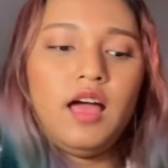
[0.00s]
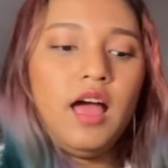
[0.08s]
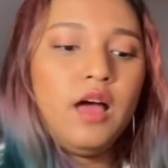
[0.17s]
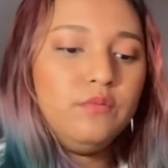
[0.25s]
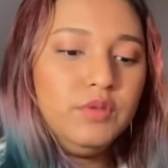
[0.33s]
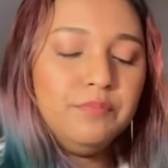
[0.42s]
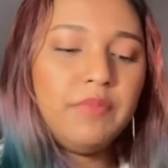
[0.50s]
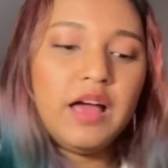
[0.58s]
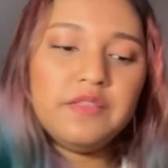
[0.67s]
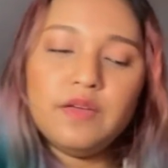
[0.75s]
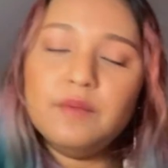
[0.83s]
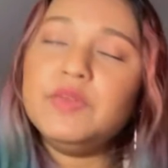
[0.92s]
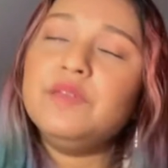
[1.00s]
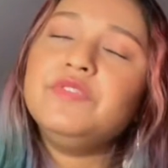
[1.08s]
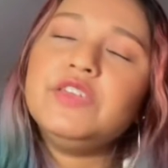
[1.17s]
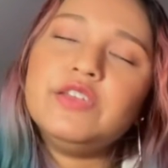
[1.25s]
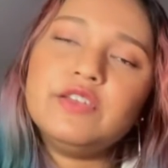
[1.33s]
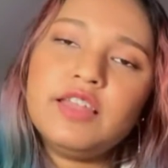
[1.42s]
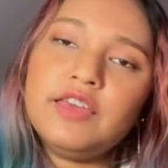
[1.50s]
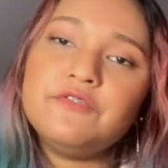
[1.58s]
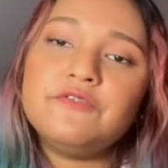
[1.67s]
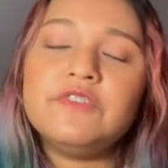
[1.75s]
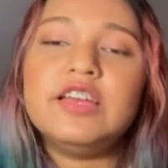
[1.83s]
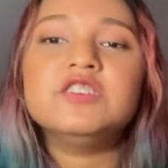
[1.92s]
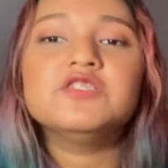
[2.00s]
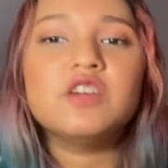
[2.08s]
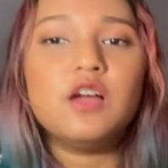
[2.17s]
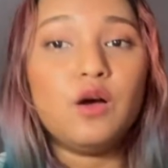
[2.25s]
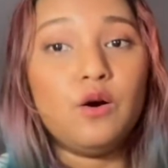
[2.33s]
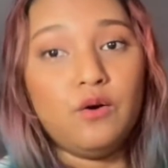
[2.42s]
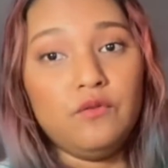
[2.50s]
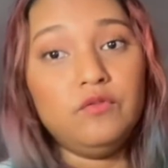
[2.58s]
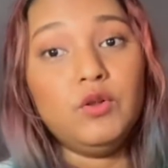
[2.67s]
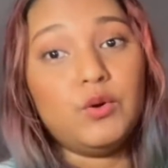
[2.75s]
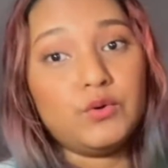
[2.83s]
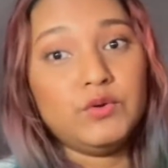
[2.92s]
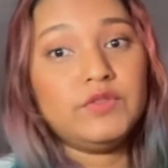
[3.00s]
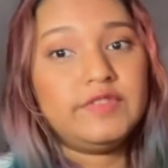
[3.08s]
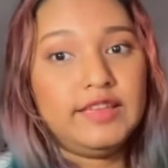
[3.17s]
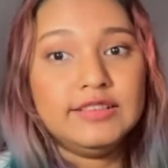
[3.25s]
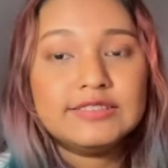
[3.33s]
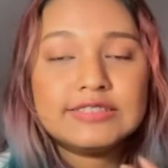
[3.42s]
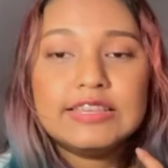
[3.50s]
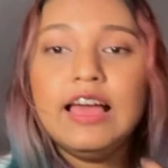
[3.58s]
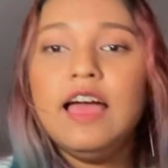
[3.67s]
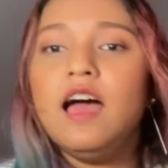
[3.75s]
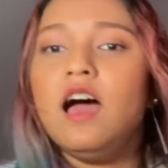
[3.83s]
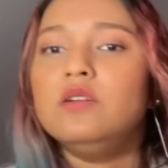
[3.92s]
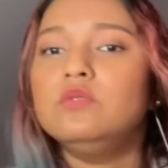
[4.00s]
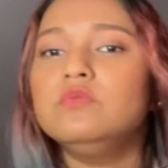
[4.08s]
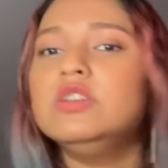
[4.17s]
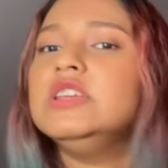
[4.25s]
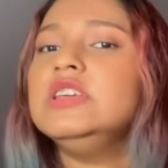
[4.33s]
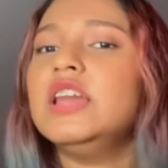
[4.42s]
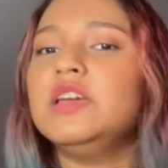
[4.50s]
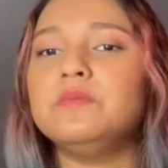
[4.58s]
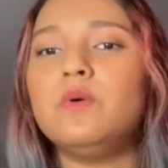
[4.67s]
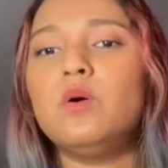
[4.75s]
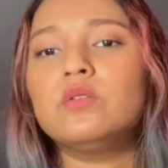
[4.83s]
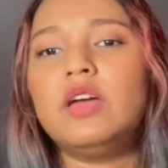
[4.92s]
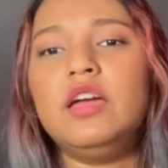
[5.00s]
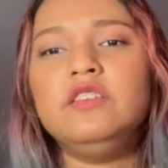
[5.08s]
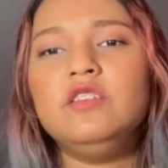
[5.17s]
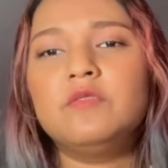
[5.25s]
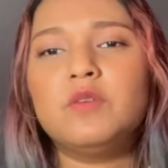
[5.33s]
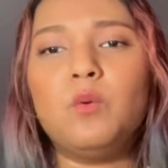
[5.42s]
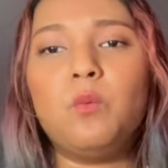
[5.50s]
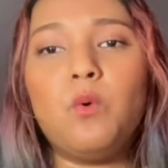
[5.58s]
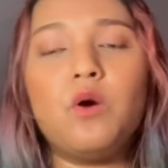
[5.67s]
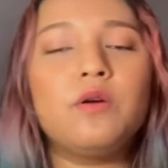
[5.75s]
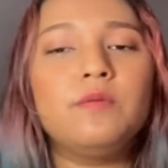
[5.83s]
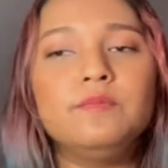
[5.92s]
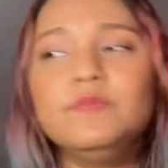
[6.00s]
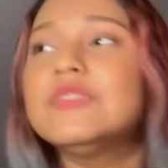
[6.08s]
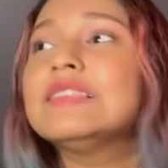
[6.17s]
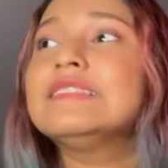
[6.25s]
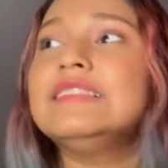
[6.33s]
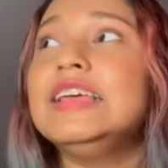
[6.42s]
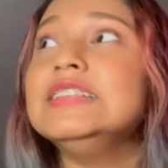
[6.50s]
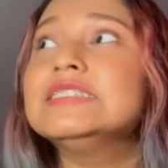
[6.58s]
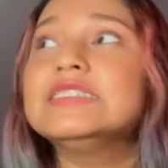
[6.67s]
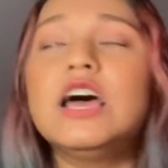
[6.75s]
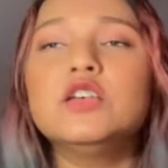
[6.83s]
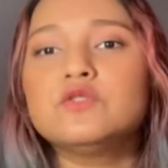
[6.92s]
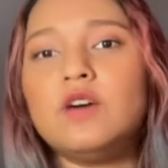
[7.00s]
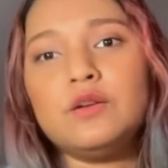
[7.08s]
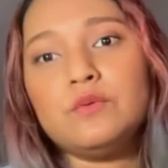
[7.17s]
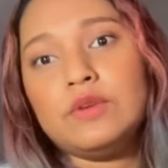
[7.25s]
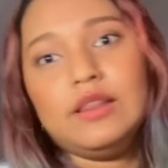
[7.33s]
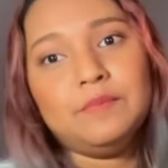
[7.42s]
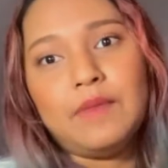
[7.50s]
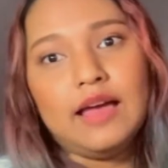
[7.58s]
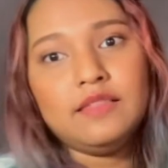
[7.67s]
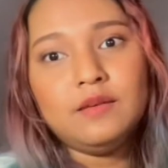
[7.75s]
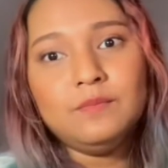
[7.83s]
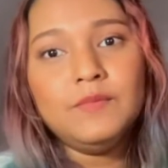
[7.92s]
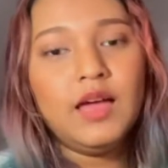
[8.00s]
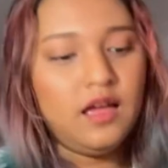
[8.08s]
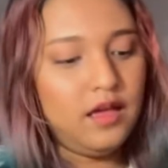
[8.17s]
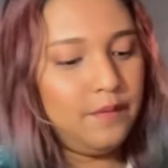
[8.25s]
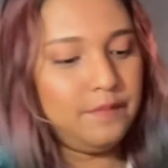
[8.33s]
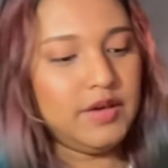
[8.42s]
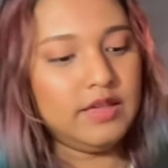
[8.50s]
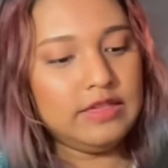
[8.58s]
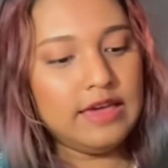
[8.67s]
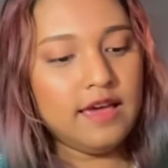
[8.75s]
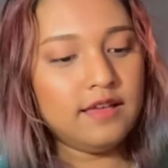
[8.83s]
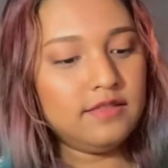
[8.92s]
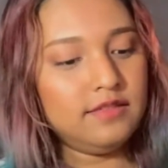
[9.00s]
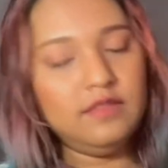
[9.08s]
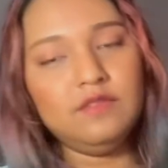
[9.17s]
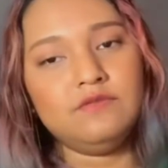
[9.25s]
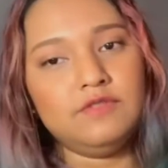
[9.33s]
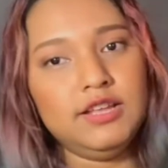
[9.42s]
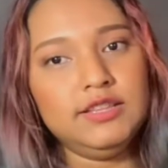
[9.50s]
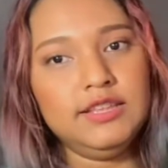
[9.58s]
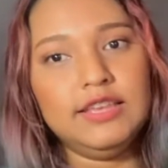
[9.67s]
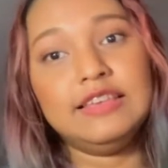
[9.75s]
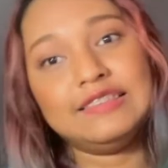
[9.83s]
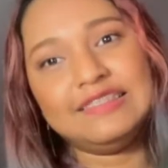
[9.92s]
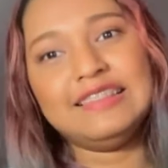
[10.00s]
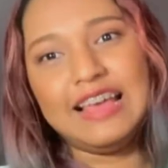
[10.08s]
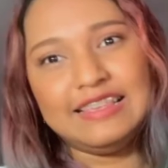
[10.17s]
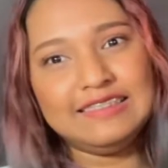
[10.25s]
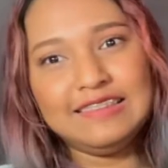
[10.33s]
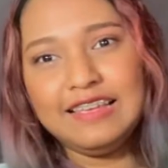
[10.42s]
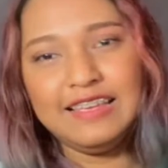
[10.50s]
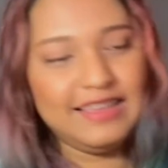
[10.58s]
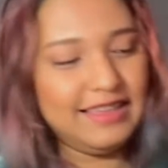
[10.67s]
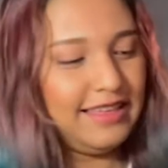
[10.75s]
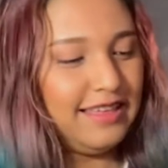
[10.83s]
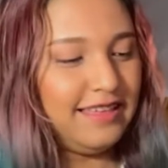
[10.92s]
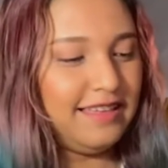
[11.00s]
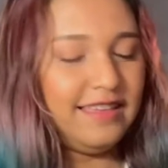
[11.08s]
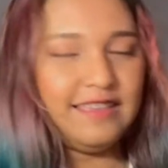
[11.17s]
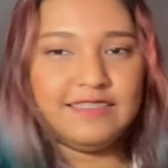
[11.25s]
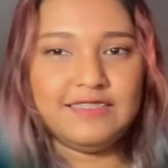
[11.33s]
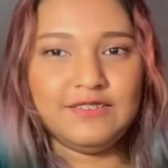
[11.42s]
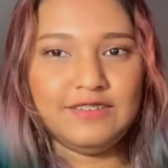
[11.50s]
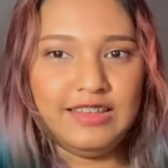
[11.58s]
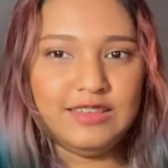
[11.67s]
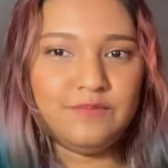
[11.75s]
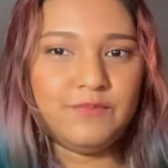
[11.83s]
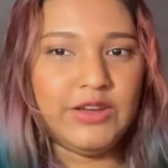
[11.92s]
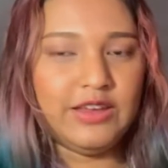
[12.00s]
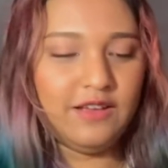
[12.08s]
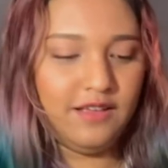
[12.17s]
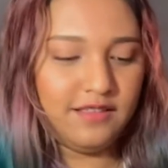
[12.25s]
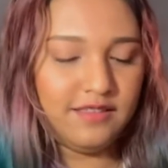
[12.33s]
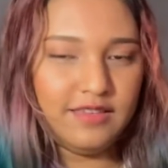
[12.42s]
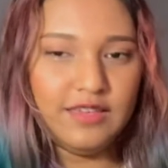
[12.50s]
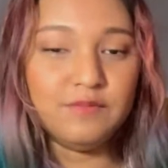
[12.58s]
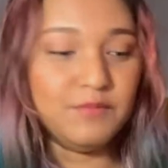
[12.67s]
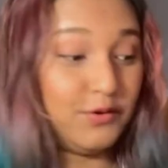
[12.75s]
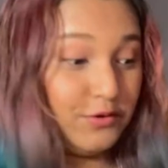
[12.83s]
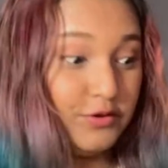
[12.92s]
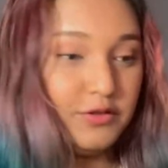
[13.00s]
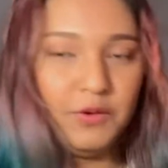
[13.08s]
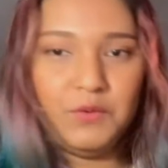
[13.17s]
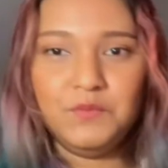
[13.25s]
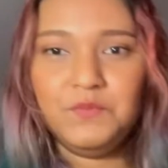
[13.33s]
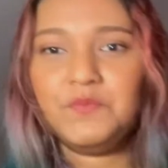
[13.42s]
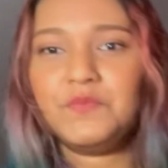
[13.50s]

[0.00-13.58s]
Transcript: only buy them if they're like fresh or floral scent. I don't really like any of the warm scents, so I don't really buy them. But yeah, this one is nice. So let's spray it on. It smells good though.